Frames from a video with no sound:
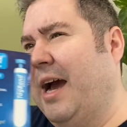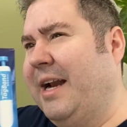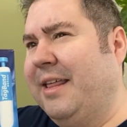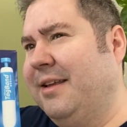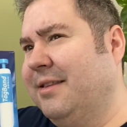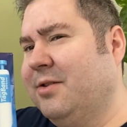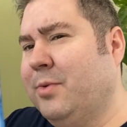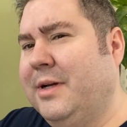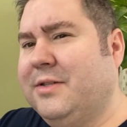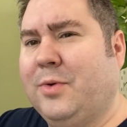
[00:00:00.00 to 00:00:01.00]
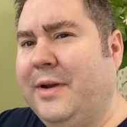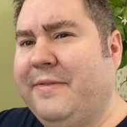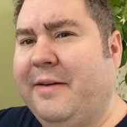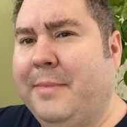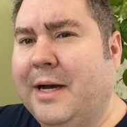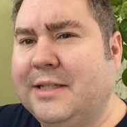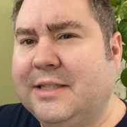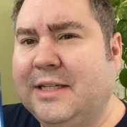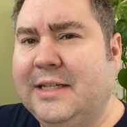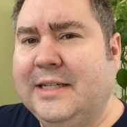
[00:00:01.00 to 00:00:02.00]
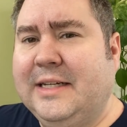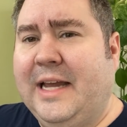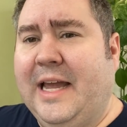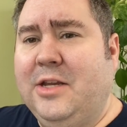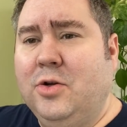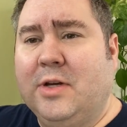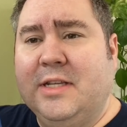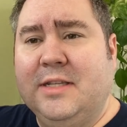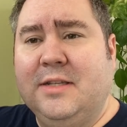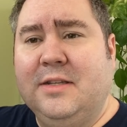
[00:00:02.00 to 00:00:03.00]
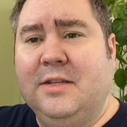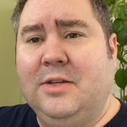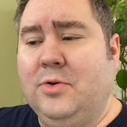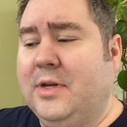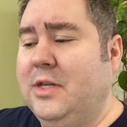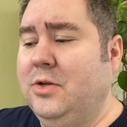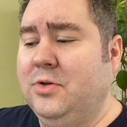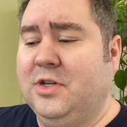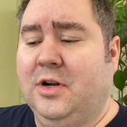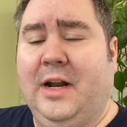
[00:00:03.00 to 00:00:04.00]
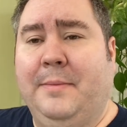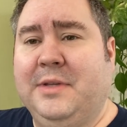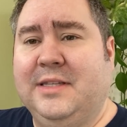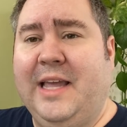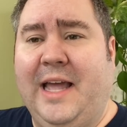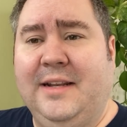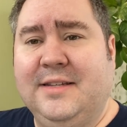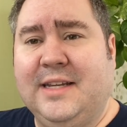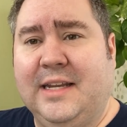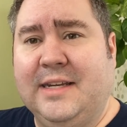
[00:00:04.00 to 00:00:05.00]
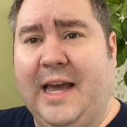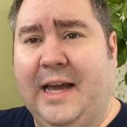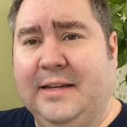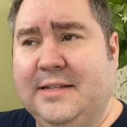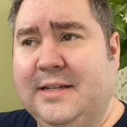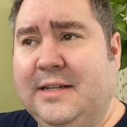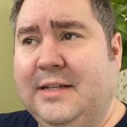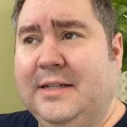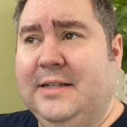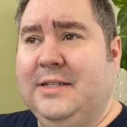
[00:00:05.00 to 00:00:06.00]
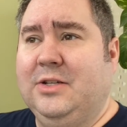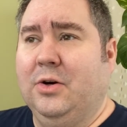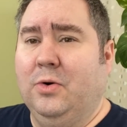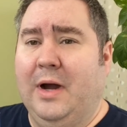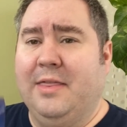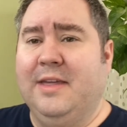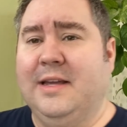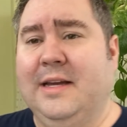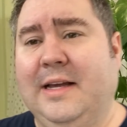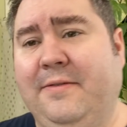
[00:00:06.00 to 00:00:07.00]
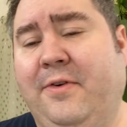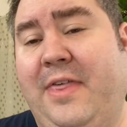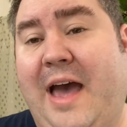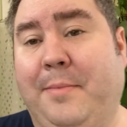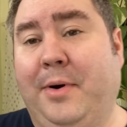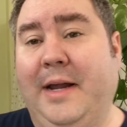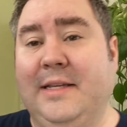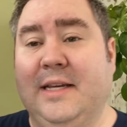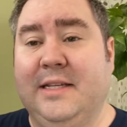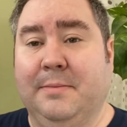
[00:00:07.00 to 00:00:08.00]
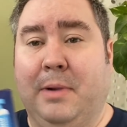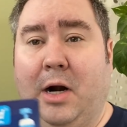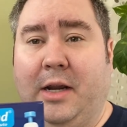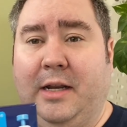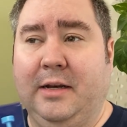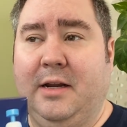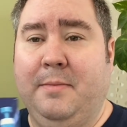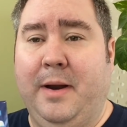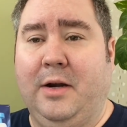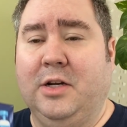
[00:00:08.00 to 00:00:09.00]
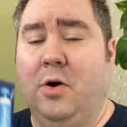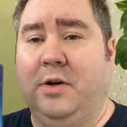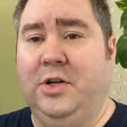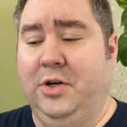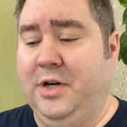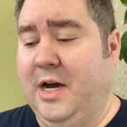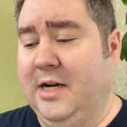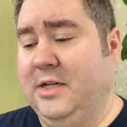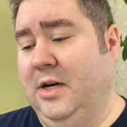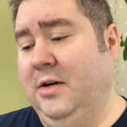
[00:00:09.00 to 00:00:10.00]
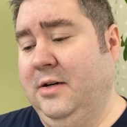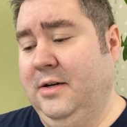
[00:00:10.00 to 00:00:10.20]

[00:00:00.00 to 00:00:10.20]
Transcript: I think this was 25 bucks, and you can use it on up to 10 skin tags. So I think for that price, it's a bargain compared to going to your doctor.